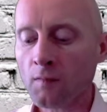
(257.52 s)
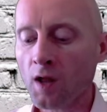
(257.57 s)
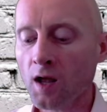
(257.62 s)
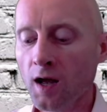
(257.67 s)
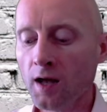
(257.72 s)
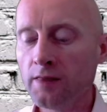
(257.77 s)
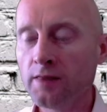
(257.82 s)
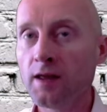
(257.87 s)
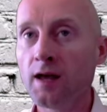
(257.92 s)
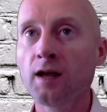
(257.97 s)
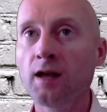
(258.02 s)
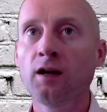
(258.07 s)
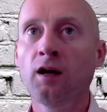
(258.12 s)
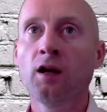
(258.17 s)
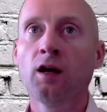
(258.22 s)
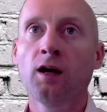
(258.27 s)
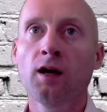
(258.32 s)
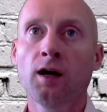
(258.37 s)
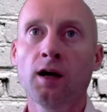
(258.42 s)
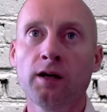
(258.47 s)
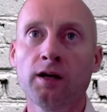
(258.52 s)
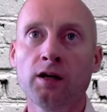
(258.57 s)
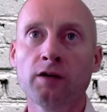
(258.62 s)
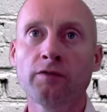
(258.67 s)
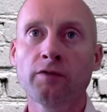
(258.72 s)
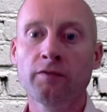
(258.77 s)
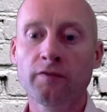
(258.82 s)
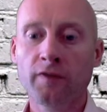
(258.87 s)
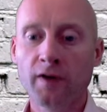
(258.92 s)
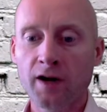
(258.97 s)
and then
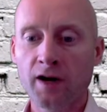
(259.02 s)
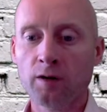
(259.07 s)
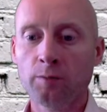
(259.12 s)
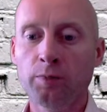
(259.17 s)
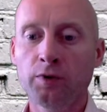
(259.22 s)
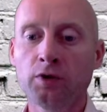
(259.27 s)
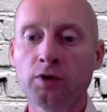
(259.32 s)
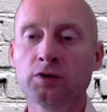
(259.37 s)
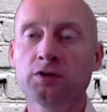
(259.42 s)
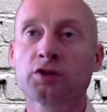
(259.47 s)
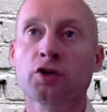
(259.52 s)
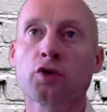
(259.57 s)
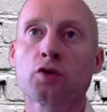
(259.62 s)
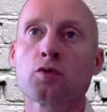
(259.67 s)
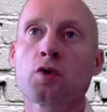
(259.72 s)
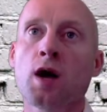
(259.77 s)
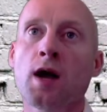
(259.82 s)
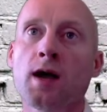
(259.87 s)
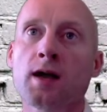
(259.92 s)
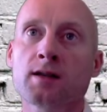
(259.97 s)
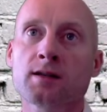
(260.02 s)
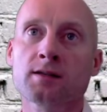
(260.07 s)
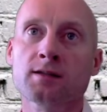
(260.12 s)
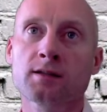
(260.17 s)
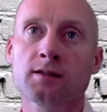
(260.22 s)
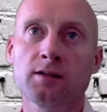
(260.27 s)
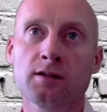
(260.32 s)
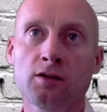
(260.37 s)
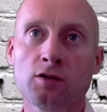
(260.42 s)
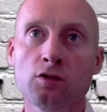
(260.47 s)
another variable to ask
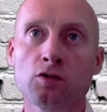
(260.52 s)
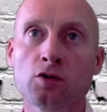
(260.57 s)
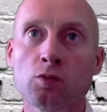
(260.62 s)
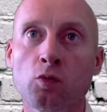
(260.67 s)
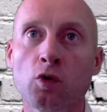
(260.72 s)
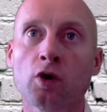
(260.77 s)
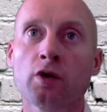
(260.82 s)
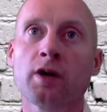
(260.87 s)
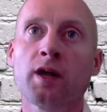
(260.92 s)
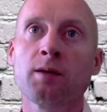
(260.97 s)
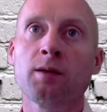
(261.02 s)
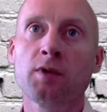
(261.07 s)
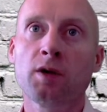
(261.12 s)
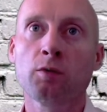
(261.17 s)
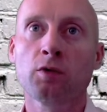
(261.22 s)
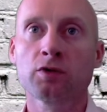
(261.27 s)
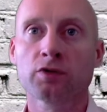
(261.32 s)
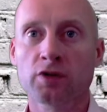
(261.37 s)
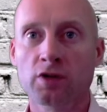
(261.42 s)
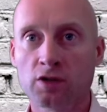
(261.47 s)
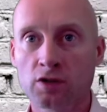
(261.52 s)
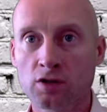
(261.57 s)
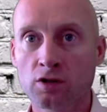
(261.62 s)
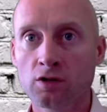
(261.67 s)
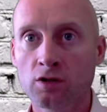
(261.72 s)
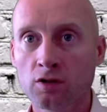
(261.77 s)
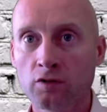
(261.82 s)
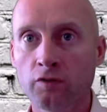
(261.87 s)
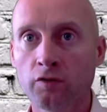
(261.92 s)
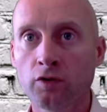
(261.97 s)
the user what name they want to
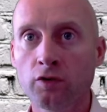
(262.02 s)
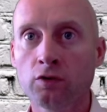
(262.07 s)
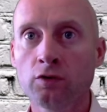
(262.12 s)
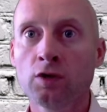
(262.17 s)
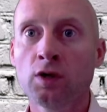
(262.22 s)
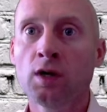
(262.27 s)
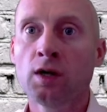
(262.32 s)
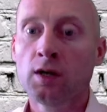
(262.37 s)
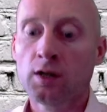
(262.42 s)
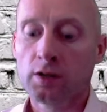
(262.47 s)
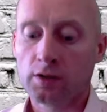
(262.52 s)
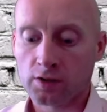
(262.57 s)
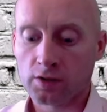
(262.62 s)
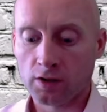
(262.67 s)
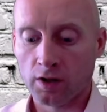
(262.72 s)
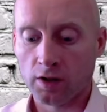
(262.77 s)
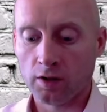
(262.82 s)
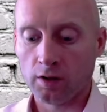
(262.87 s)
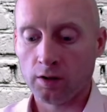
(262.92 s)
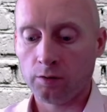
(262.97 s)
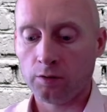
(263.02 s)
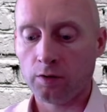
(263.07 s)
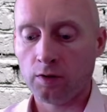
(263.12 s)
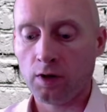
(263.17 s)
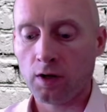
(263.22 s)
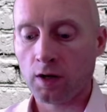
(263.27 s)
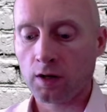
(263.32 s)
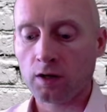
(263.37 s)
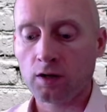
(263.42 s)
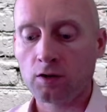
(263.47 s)
search for. So
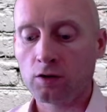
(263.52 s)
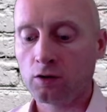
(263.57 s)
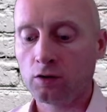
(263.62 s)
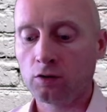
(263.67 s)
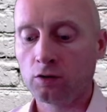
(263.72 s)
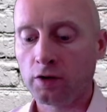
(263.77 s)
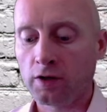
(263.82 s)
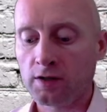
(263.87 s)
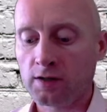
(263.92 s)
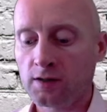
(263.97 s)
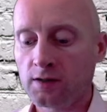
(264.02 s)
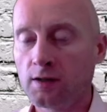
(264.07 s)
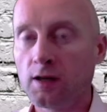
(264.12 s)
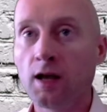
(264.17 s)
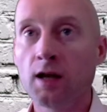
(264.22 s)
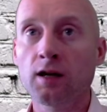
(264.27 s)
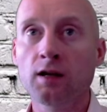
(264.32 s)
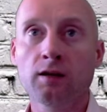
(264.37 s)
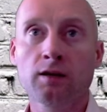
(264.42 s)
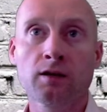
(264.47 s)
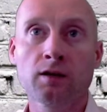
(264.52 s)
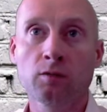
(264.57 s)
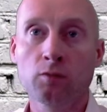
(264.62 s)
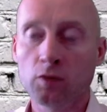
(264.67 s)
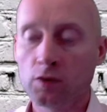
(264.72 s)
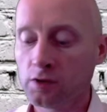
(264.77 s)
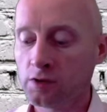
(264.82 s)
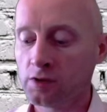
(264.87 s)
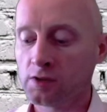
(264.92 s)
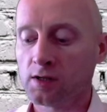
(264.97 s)
I can call this anything I
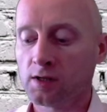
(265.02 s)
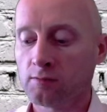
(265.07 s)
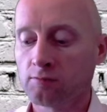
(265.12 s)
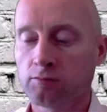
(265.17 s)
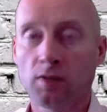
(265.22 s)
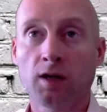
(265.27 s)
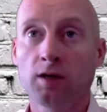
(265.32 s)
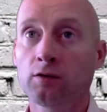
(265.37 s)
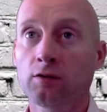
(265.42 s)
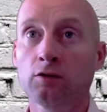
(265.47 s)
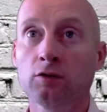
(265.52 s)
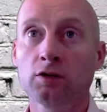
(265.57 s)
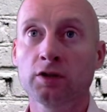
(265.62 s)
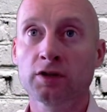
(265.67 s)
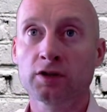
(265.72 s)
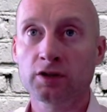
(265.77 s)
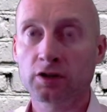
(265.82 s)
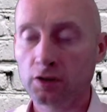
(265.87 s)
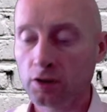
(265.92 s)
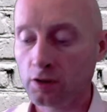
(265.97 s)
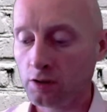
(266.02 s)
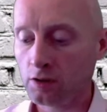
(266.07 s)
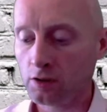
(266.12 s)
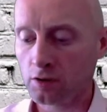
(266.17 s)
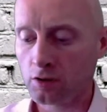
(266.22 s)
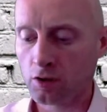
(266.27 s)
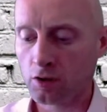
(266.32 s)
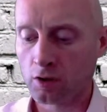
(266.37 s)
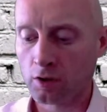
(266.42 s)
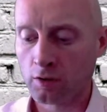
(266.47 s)
want. I'll call it
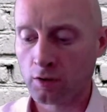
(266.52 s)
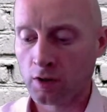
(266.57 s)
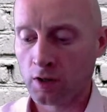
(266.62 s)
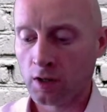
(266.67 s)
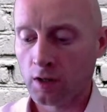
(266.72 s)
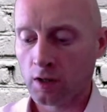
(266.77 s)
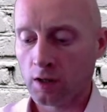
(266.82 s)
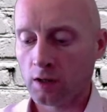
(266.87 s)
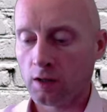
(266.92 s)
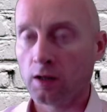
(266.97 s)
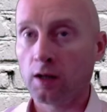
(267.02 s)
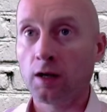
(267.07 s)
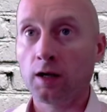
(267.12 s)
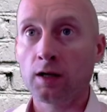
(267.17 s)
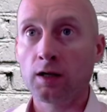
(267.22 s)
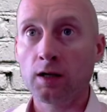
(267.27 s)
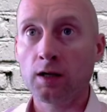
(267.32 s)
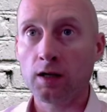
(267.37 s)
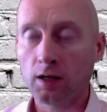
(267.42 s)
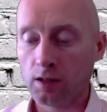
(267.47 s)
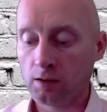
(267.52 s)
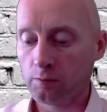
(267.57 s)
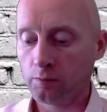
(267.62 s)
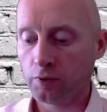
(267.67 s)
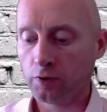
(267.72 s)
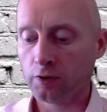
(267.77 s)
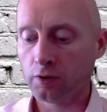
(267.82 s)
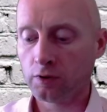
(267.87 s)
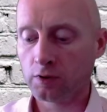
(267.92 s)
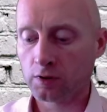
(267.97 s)
search, then
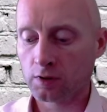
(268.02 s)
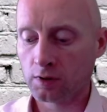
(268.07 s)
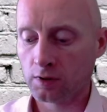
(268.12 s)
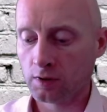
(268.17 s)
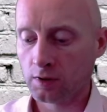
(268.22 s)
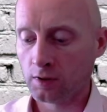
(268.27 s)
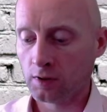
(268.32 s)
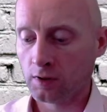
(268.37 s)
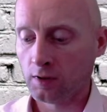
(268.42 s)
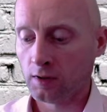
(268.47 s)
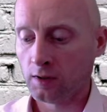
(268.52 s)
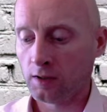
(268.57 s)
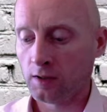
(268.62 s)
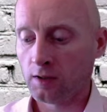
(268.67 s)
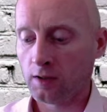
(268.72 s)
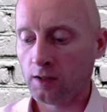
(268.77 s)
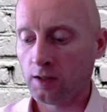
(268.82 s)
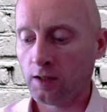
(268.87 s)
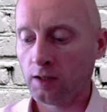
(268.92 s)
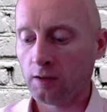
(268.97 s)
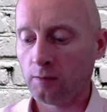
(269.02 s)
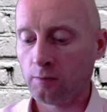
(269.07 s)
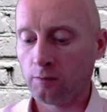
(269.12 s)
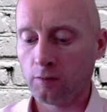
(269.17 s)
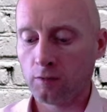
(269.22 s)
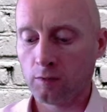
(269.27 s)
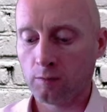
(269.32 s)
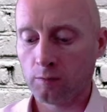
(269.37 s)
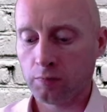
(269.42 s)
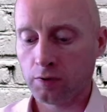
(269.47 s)
input, um,
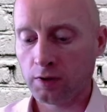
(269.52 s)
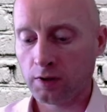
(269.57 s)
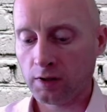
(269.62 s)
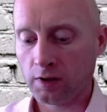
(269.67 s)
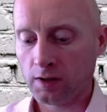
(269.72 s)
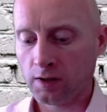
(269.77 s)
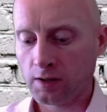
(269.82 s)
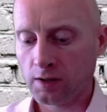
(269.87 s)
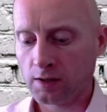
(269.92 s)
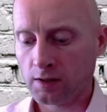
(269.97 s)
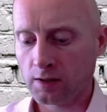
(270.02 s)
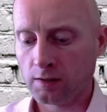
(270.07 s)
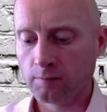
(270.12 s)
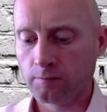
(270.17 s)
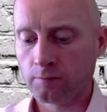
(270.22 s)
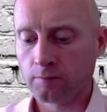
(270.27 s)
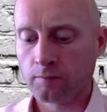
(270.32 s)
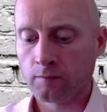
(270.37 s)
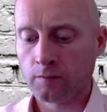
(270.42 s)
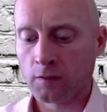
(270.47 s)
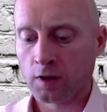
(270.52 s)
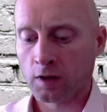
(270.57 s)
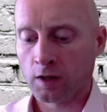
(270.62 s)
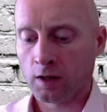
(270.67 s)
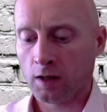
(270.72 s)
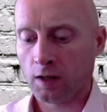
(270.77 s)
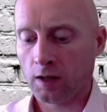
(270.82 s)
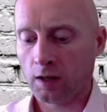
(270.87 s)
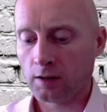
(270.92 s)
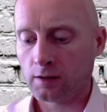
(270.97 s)
please
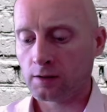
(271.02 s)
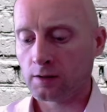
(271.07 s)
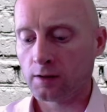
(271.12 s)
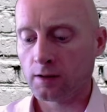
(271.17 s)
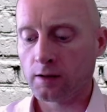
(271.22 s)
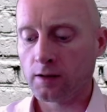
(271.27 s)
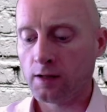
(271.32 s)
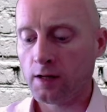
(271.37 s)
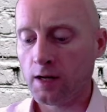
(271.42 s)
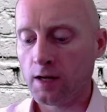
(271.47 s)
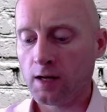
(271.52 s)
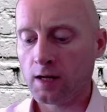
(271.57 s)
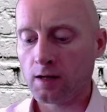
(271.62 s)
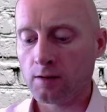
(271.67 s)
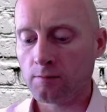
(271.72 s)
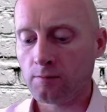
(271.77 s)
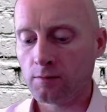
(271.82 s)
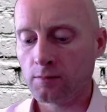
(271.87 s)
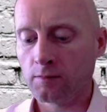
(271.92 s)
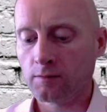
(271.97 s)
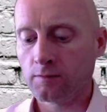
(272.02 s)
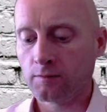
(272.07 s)
enter the name